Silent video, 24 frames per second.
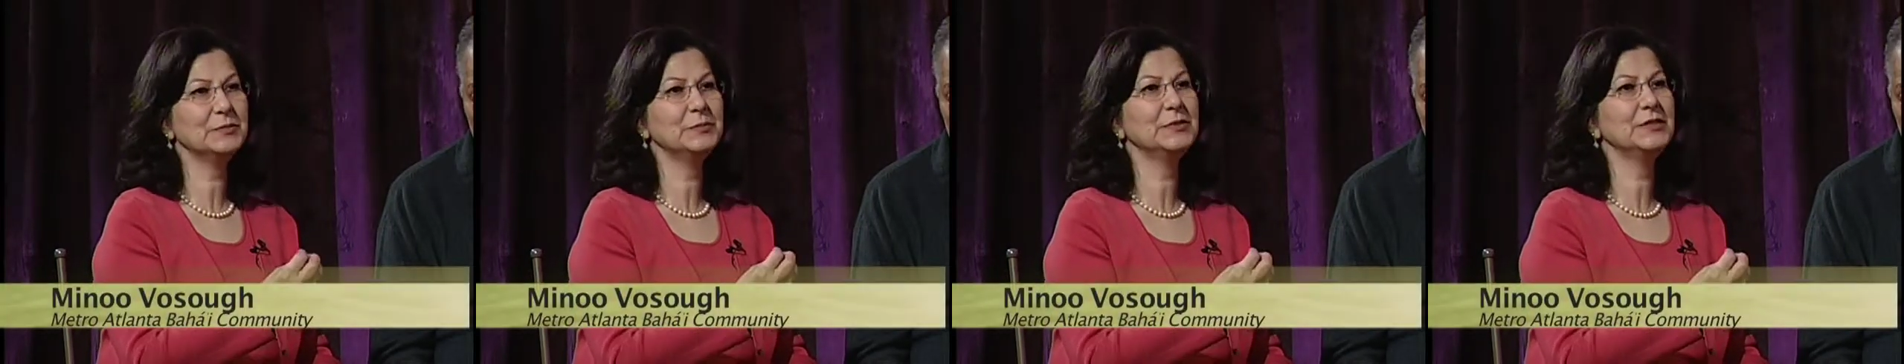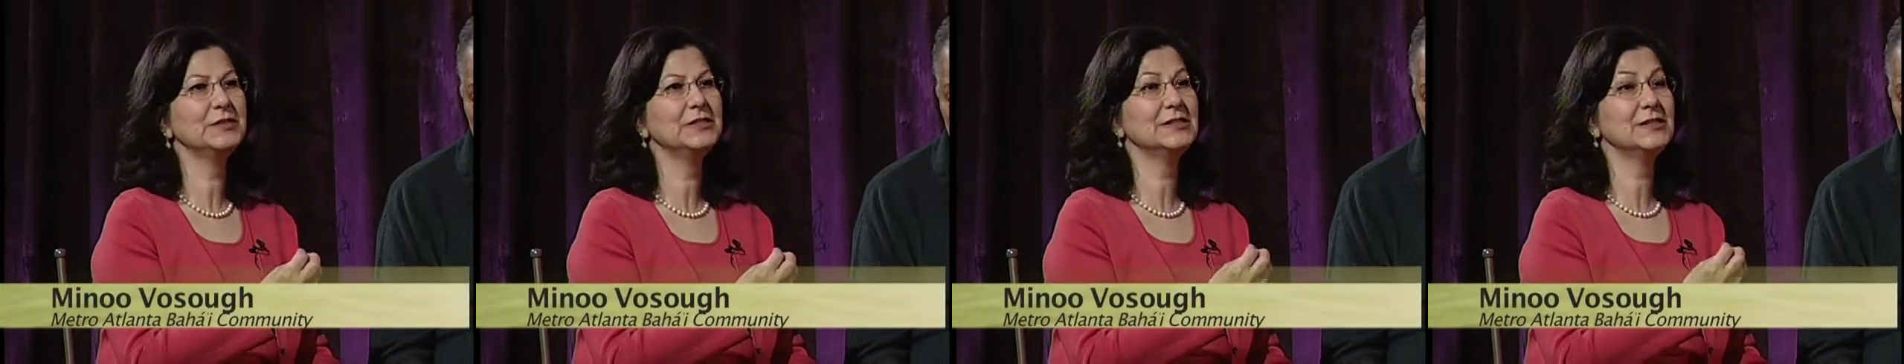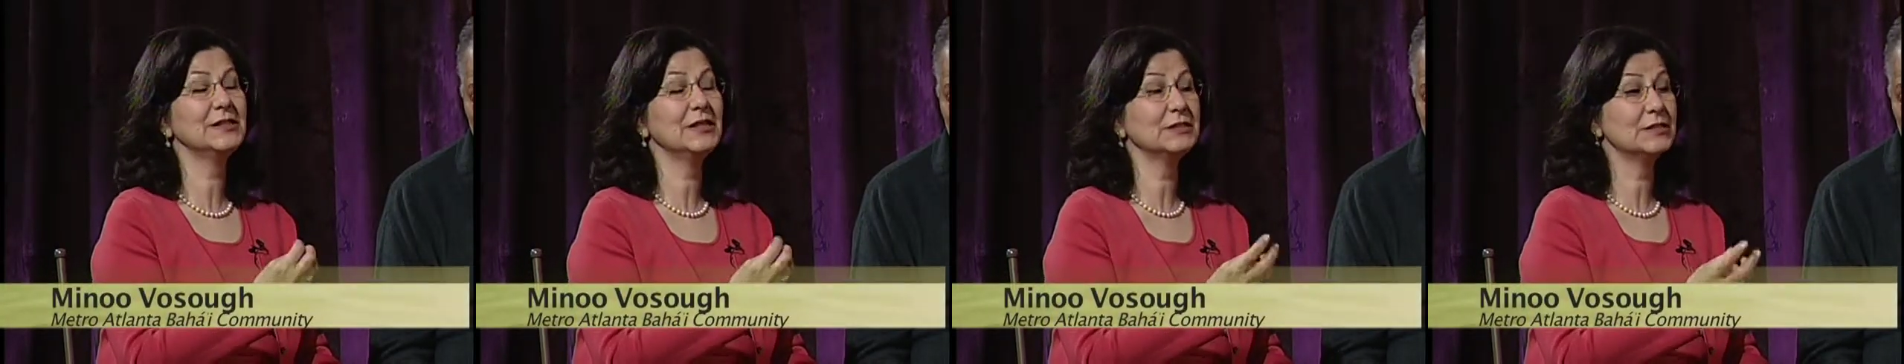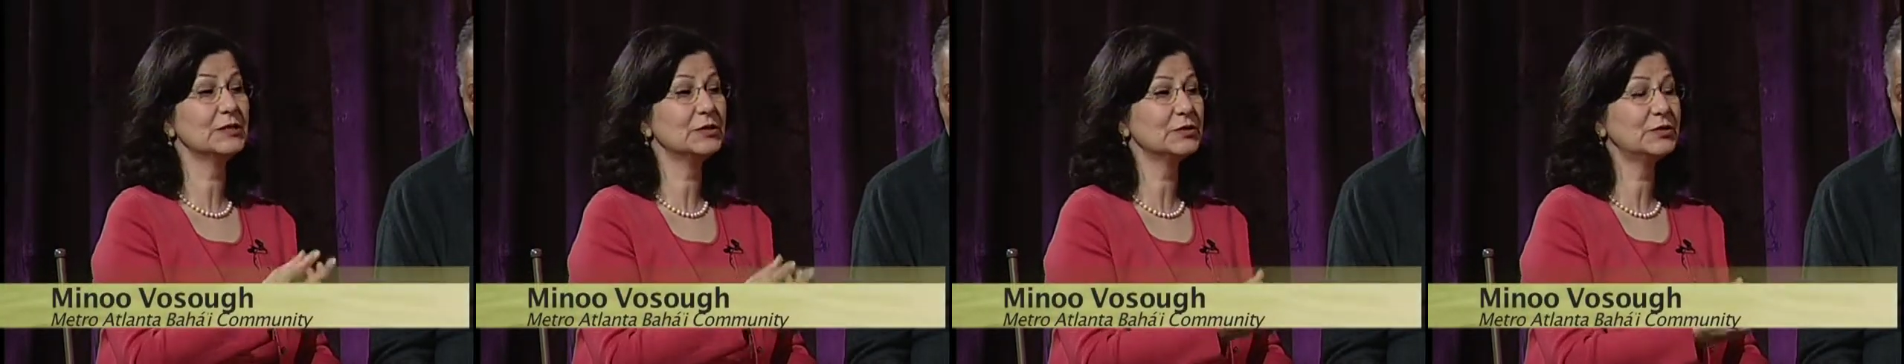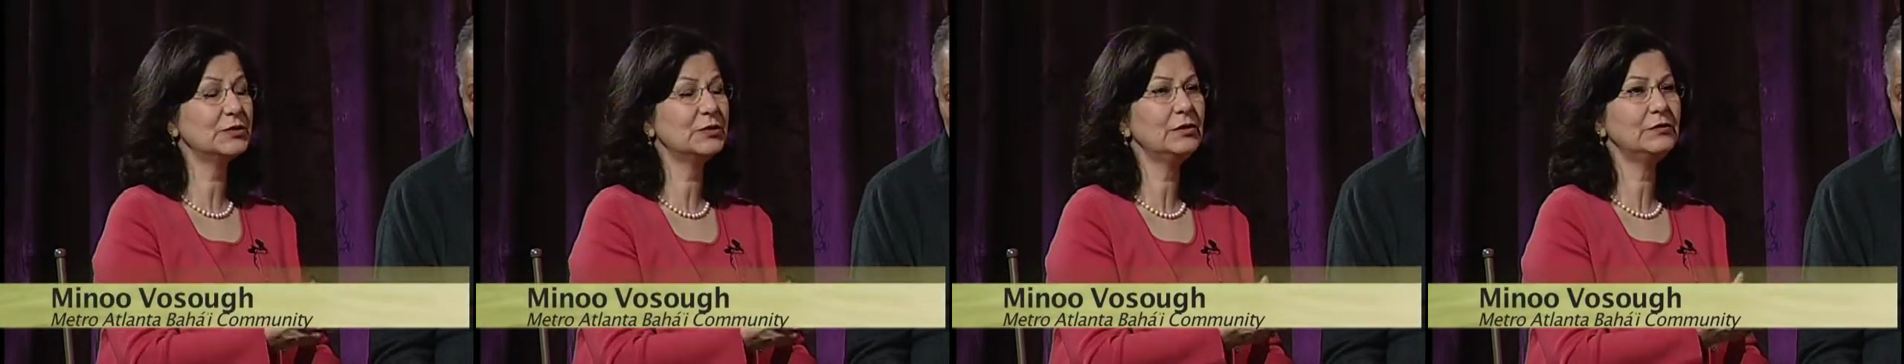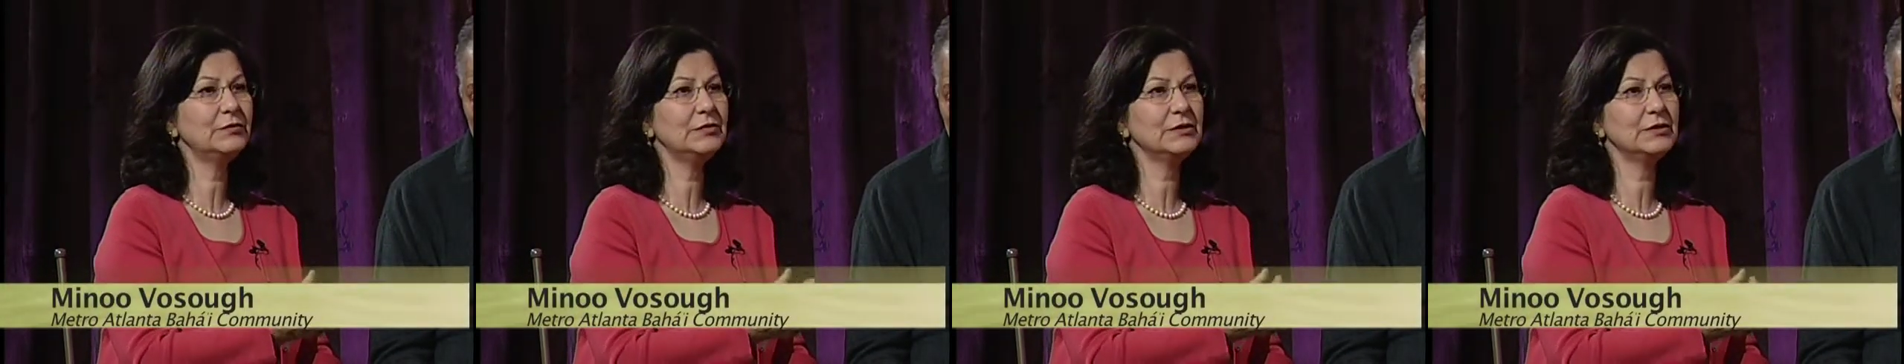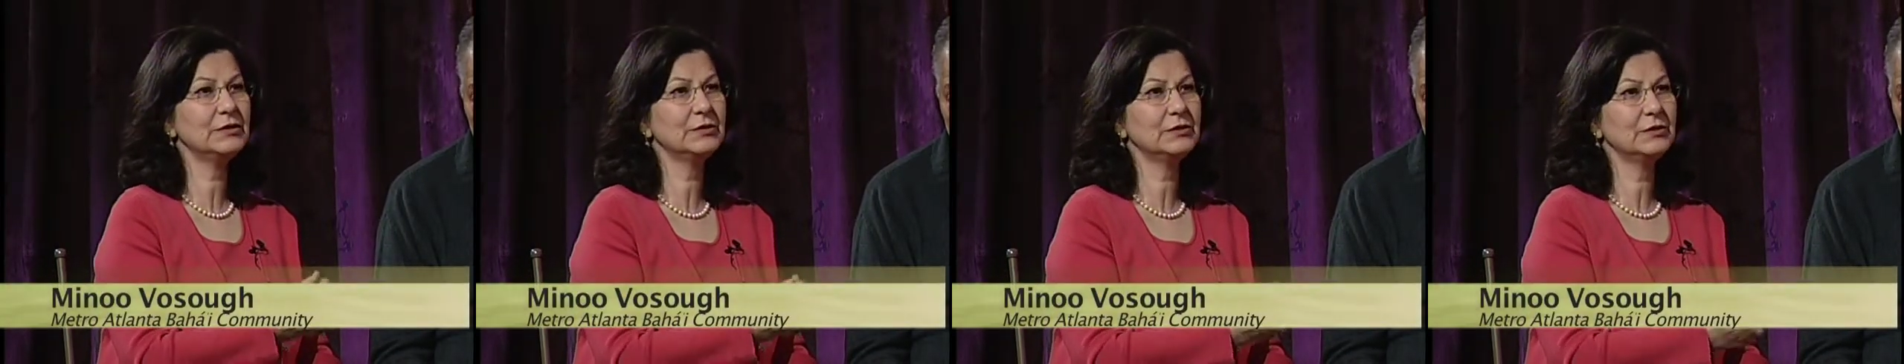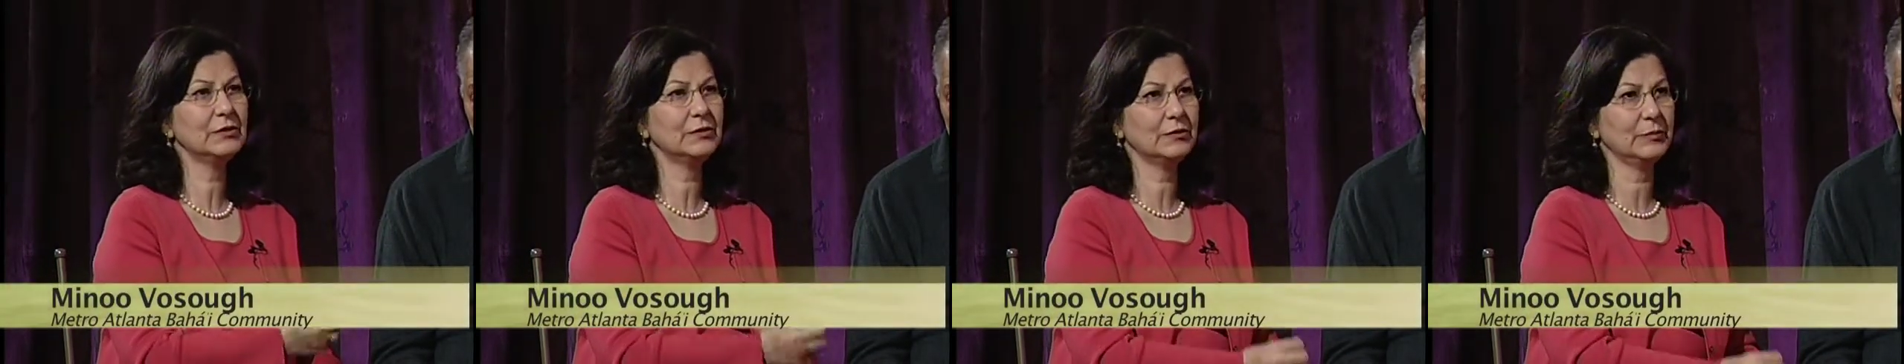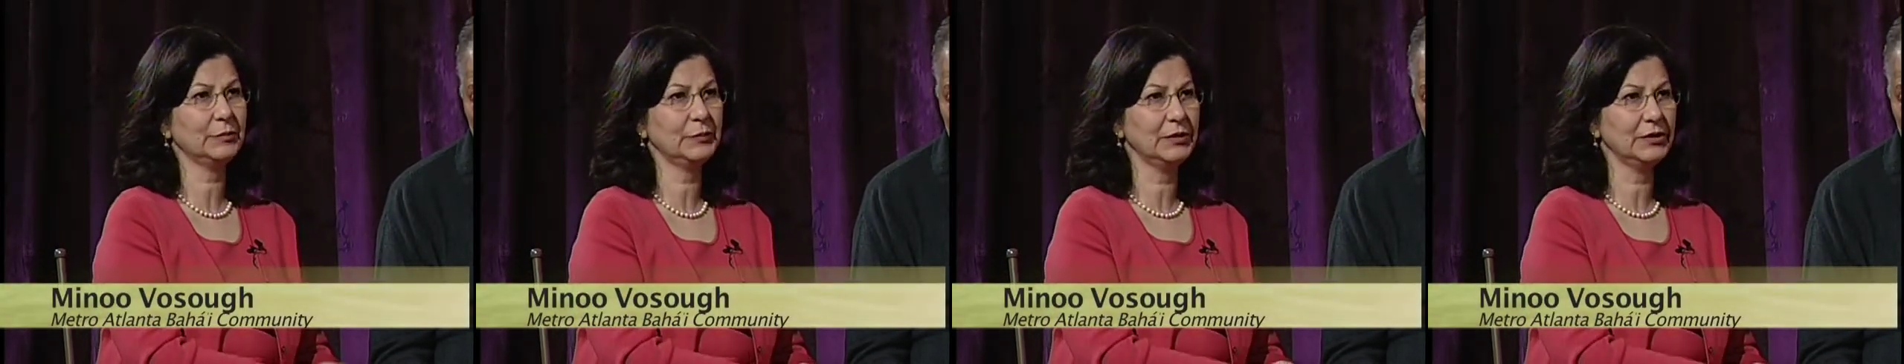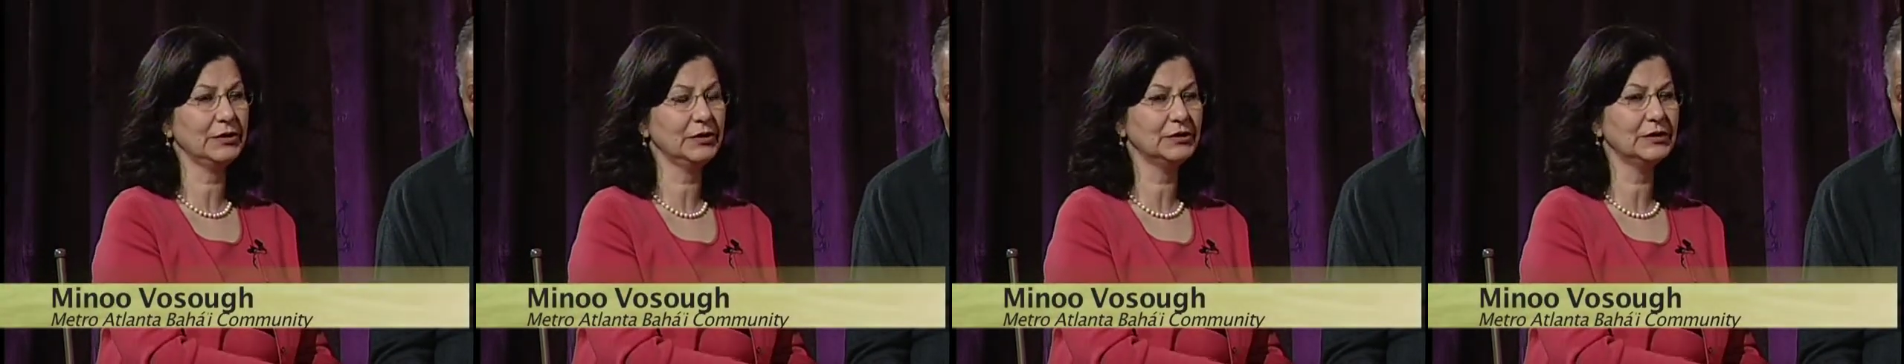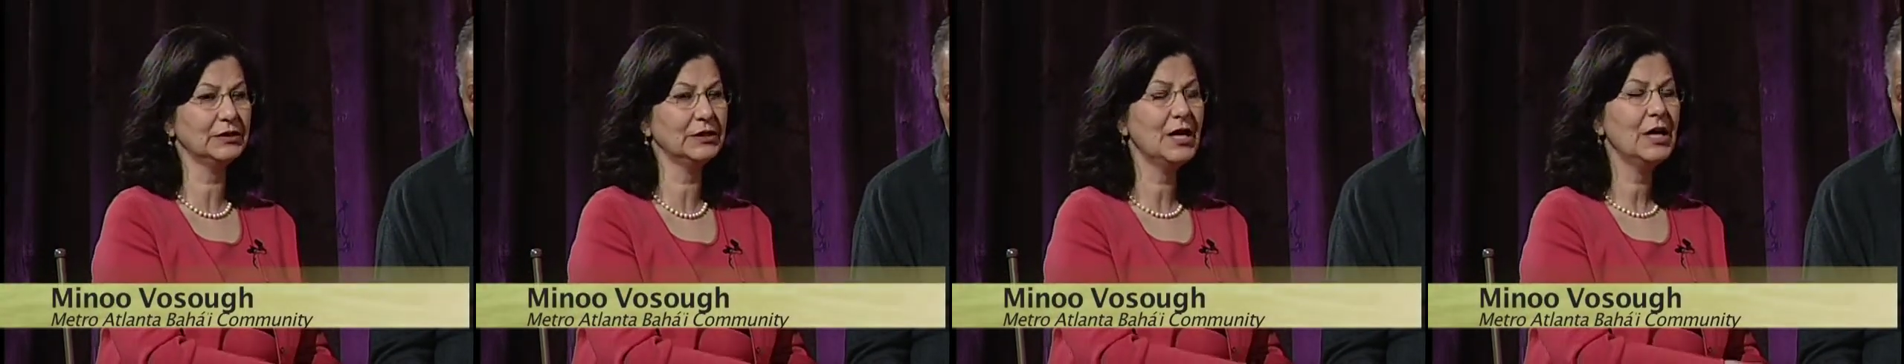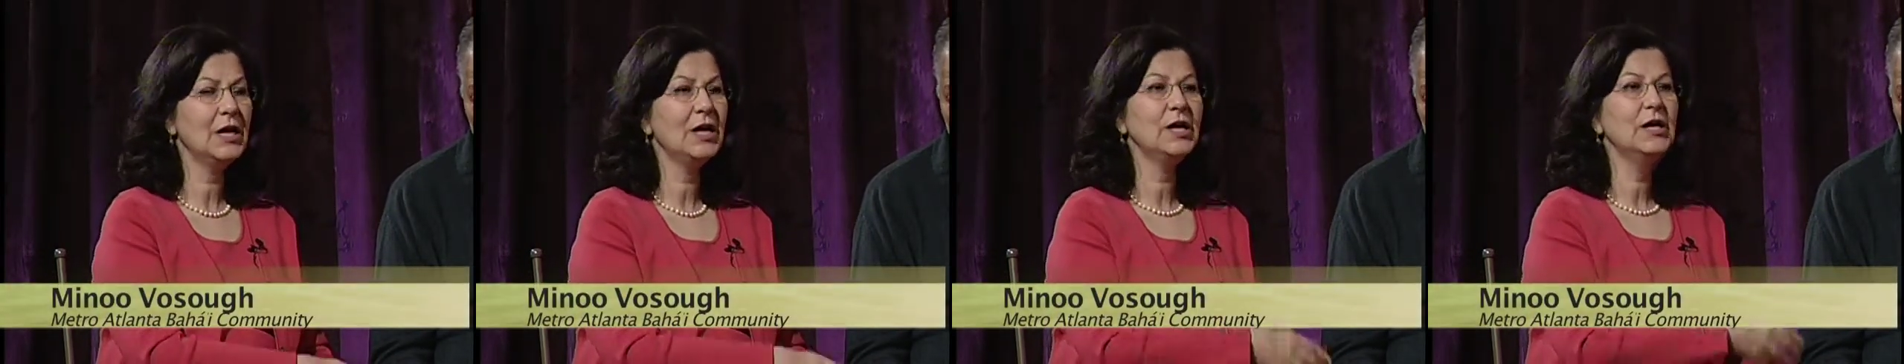busy as a service to the
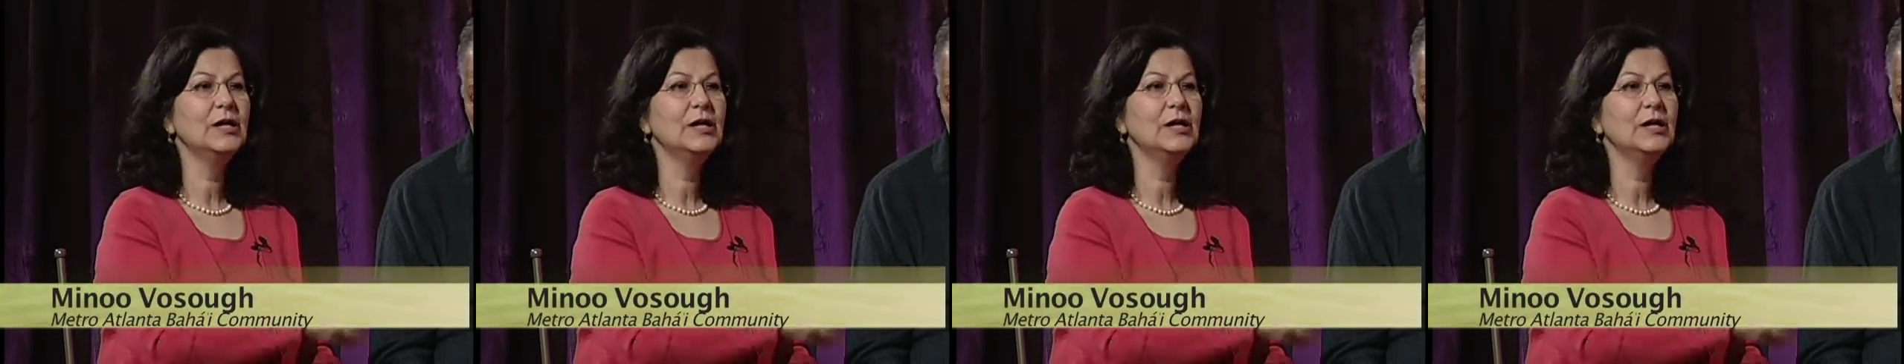community,